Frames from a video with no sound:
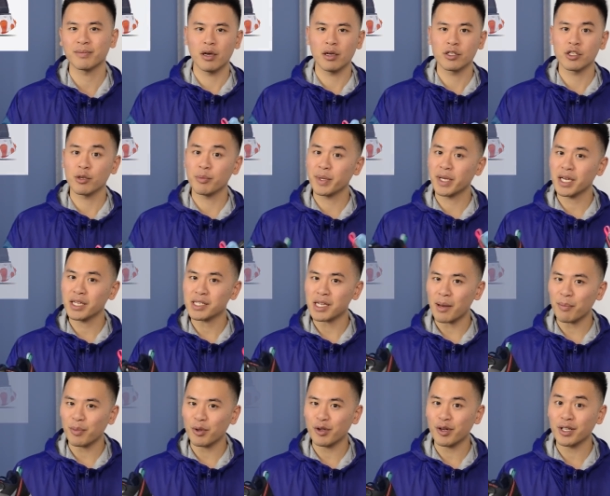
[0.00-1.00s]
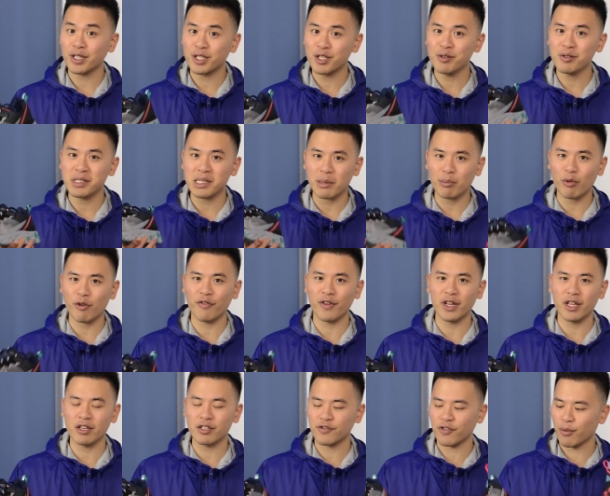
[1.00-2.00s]
So because uploading two separate
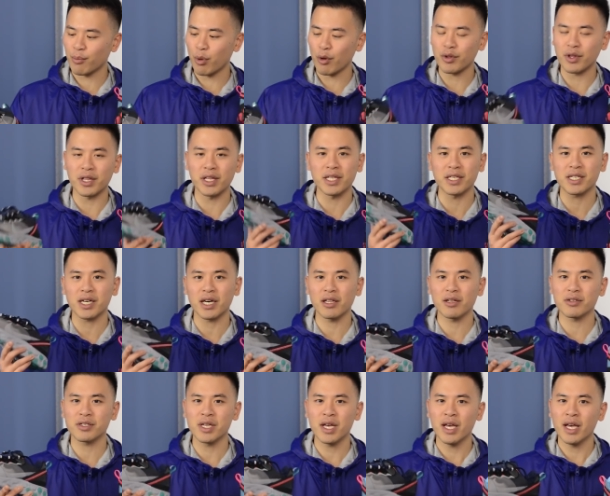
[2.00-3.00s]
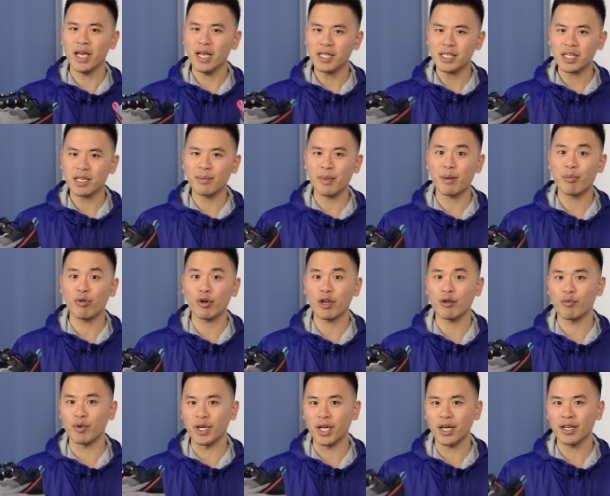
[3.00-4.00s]
videos for both of these colors is going to be pretty
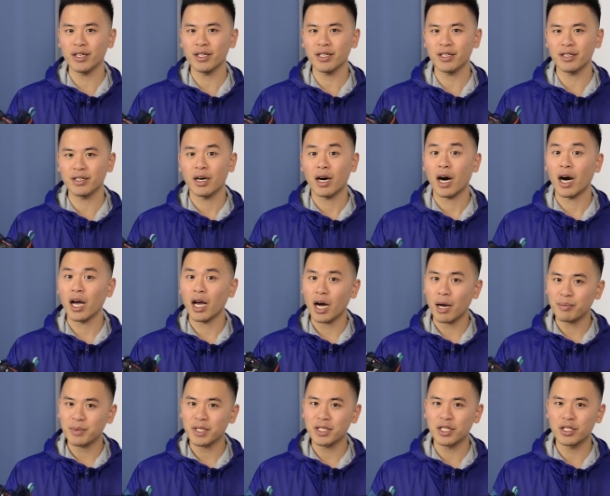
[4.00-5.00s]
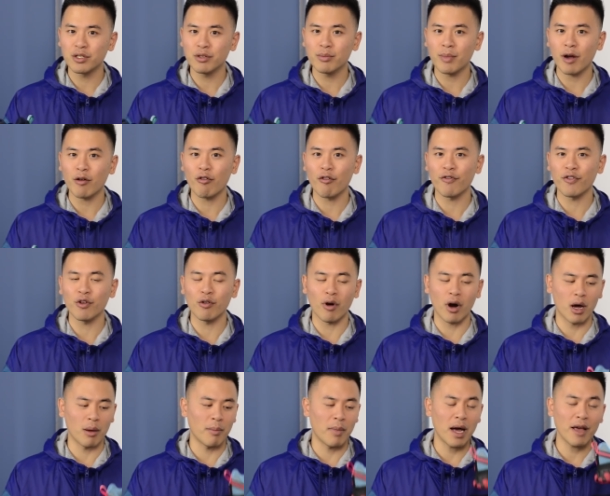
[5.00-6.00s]
redundant, I opted to do my review
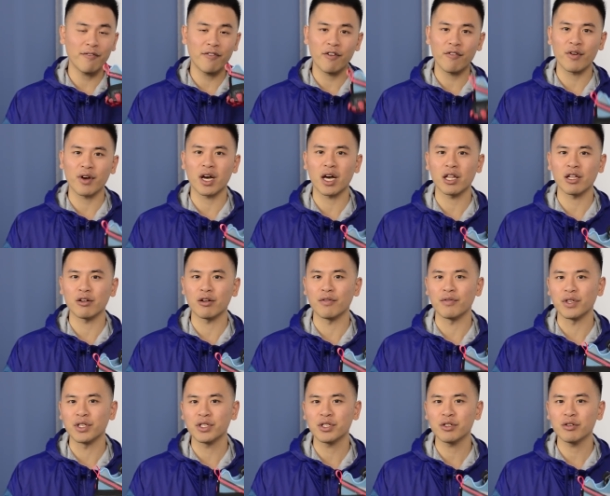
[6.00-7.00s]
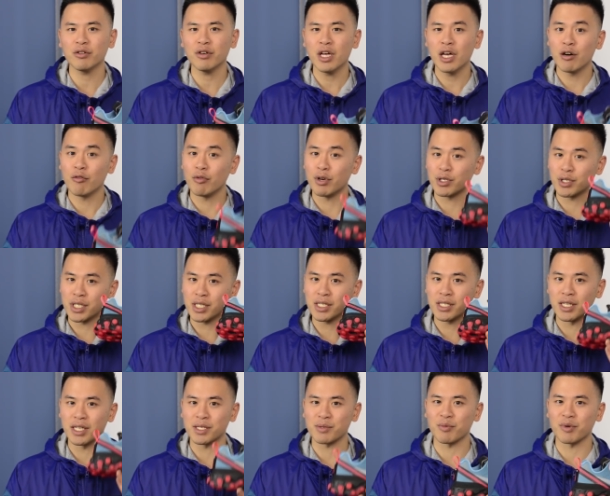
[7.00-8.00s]
on my favorite color of the two, which is
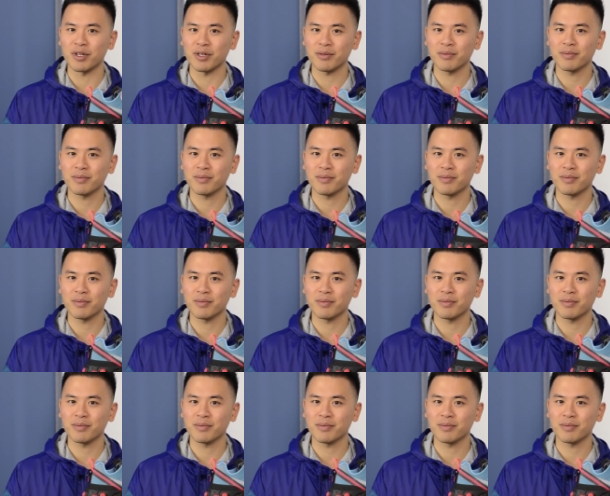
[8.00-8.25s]
this one.